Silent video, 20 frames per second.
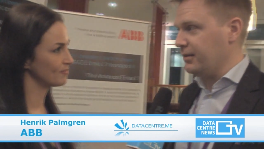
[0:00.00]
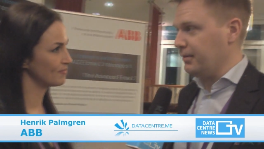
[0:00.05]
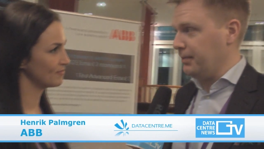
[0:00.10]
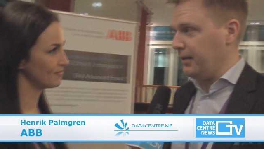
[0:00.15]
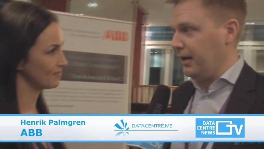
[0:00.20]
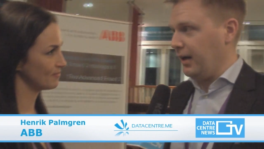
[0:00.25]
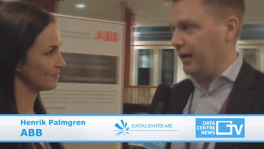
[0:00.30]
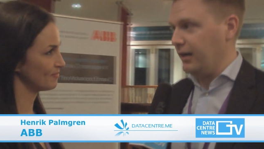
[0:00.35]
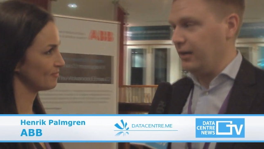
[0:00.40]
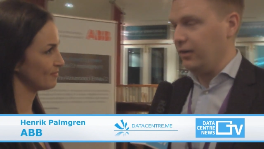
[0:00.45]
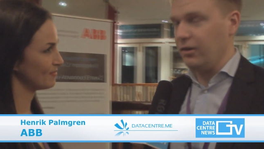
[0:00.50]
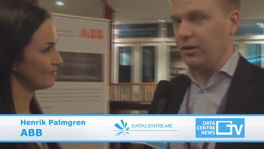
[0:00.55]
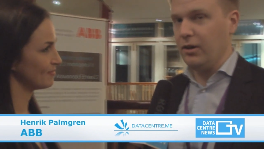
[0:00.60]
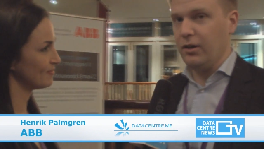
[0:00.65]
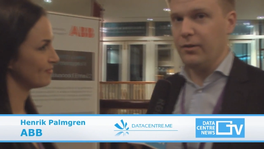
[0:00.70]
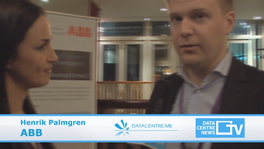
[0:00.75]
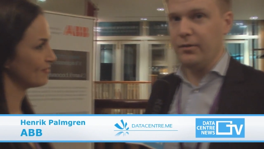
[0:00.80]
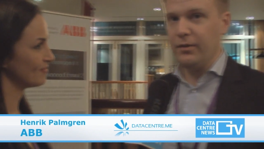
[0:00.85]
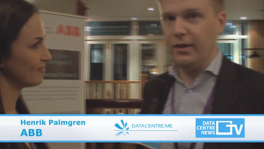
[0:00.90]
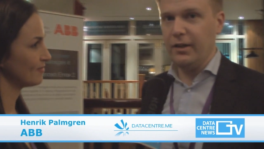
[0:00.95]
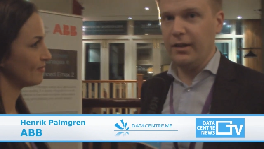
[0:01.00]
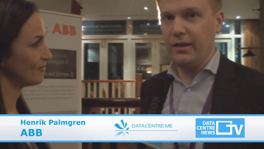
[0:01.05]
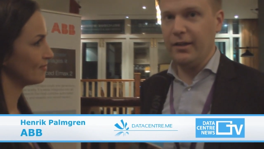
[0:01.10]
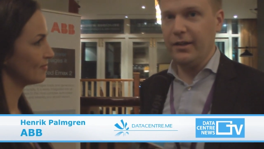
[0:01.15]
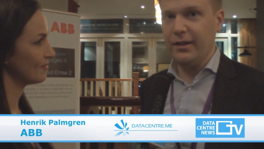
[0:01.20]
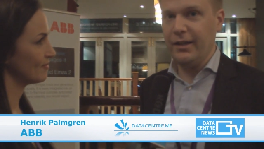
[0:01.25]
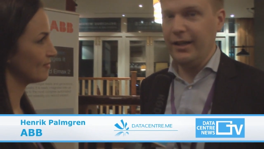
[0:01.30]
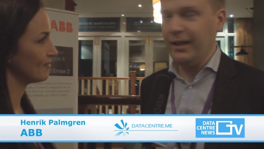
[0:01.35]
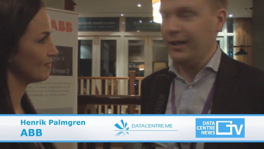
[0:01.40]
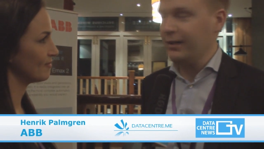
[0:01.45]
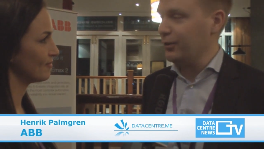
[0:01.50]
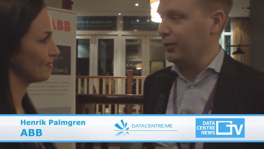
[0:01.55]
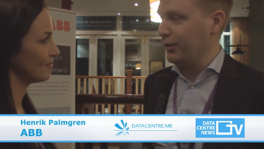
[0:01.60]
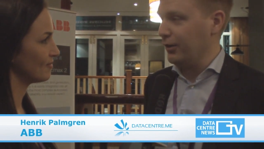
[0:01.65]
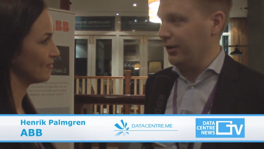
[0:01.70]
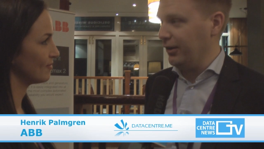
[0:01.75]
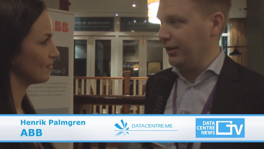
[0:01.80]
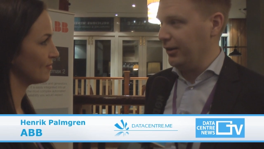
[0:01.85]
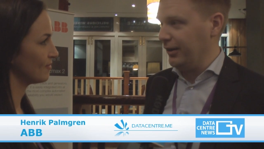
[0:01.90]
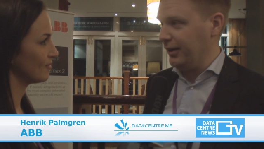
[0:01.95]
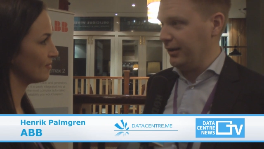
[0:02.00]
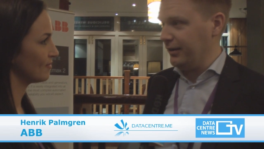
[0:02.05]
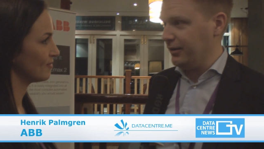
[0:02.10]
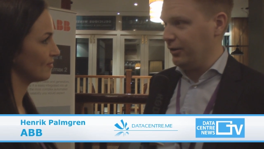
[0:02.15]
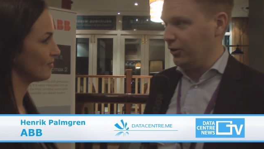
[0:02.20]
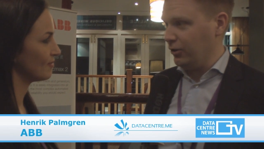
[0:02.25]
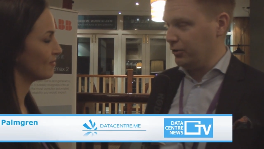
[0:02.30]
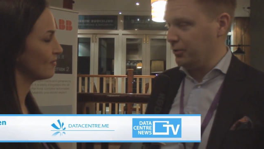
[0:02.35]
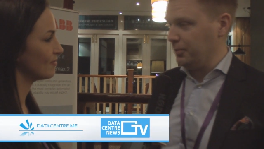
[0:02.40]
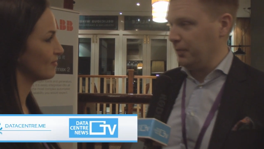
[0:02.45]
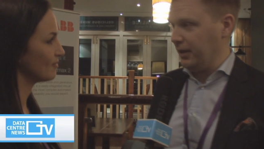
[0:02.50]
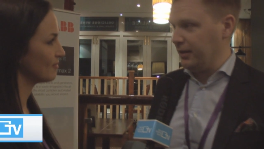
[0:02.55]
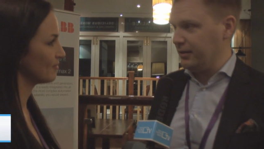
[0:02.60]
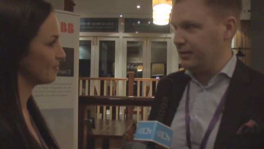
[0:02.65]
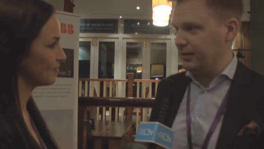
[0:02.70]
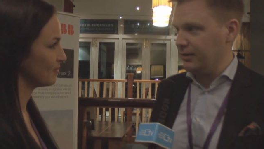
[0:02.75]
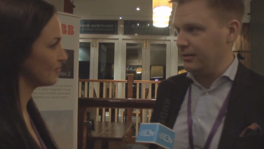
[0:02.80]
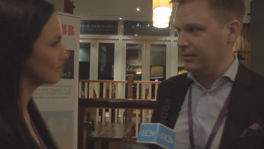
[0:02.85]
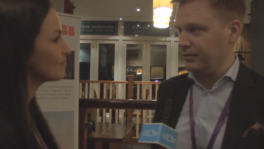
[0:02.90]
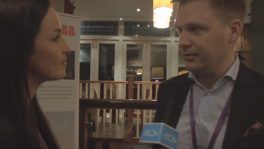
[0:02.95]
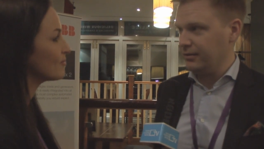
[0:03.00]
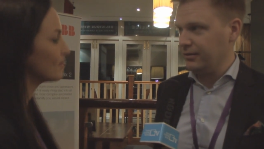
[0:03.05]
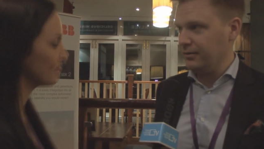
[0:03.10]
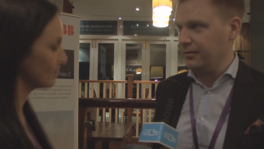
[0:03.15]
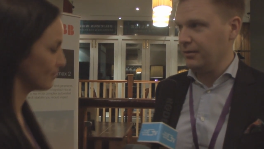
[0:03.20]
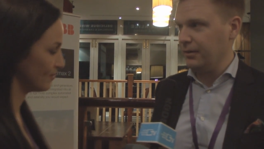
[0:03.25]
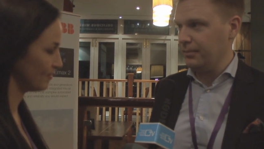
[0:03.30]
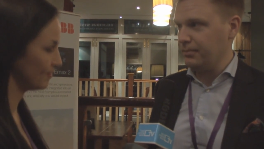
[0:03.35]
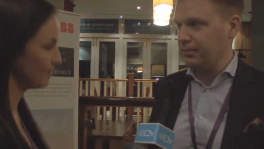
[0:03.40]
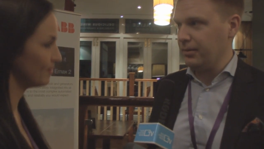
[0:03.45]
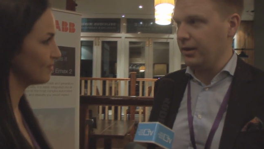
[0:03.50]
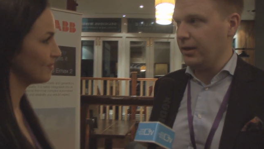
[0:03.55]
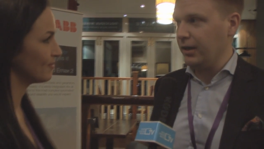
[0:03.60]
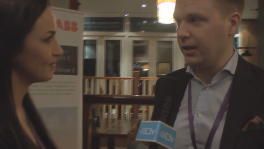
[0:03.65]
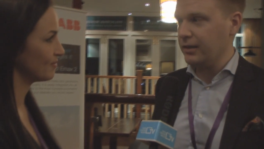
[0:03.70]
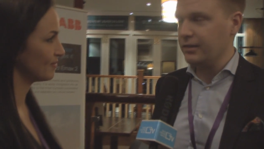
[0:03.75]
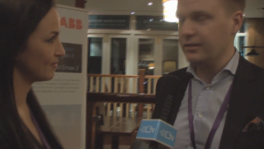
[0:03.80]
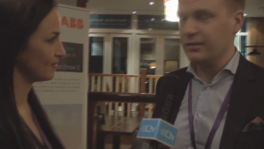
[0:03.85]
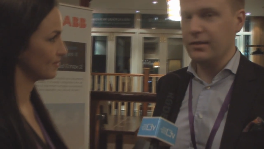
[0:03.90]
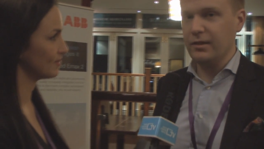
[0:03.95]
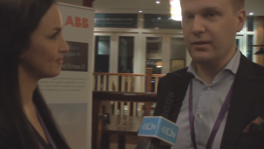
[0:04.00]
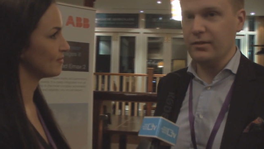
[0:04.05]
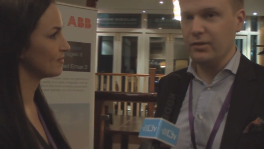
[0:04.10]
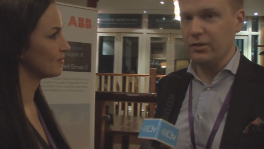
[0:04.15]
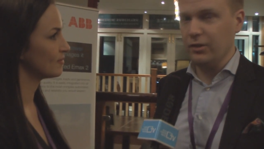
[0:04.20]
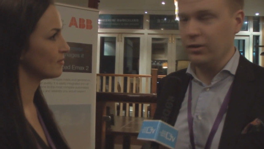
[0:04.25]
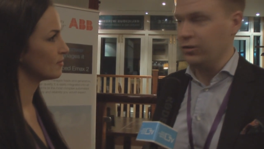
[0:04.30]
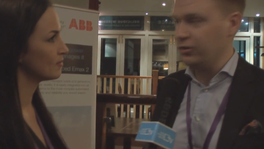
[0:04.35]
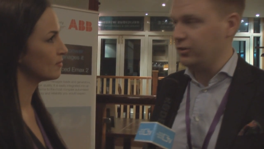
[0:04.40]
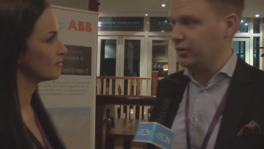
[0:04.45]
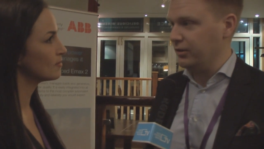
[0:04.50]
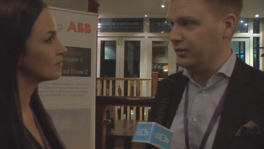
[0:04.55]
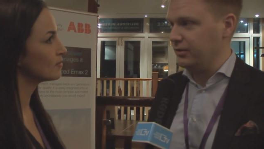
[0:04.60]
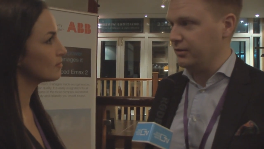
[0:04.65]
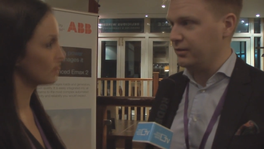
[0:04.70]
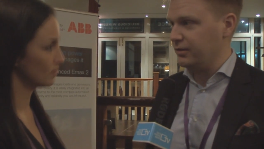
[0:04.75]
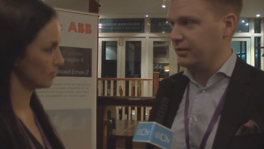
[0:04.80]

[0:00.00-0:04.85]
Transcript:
Speaker 1: supplier of uh, electrical and automation products and solutions.